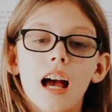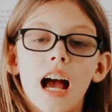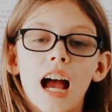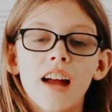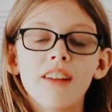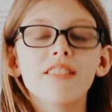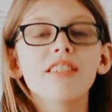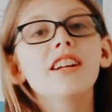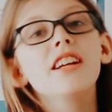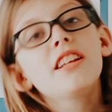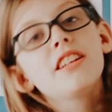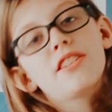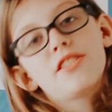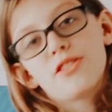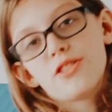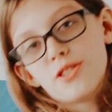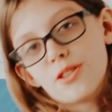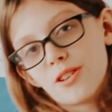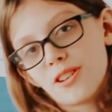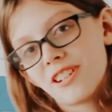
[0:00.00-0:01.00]
I really
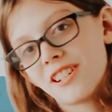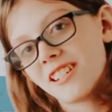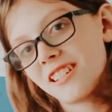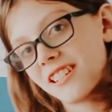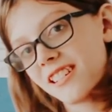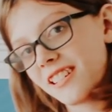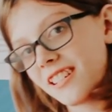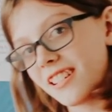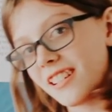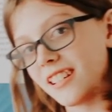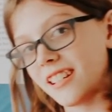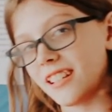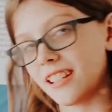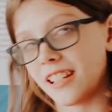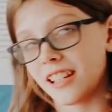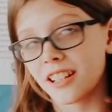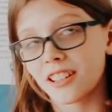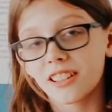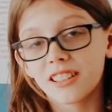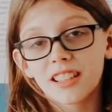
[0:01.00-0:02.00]
enjoy
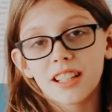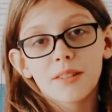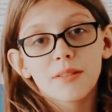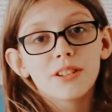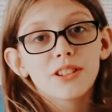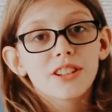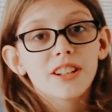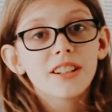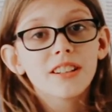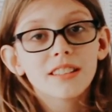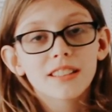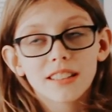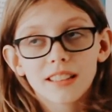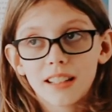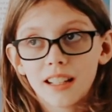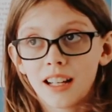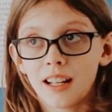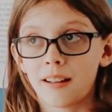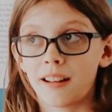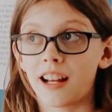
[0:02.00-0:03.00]
English Language Arts.
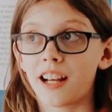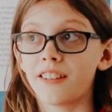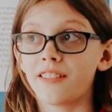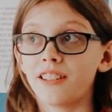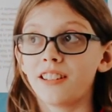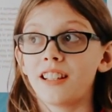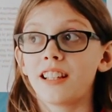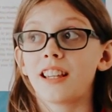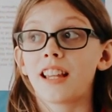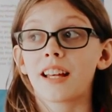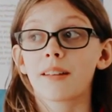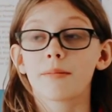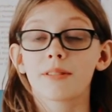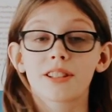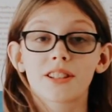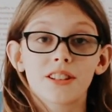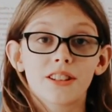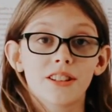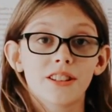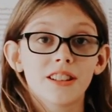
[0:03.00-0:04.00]
Uh, I really like Miss
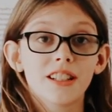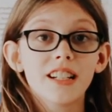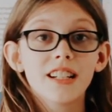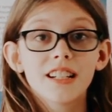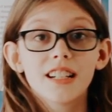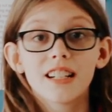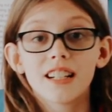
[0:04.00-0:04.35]
Gurley.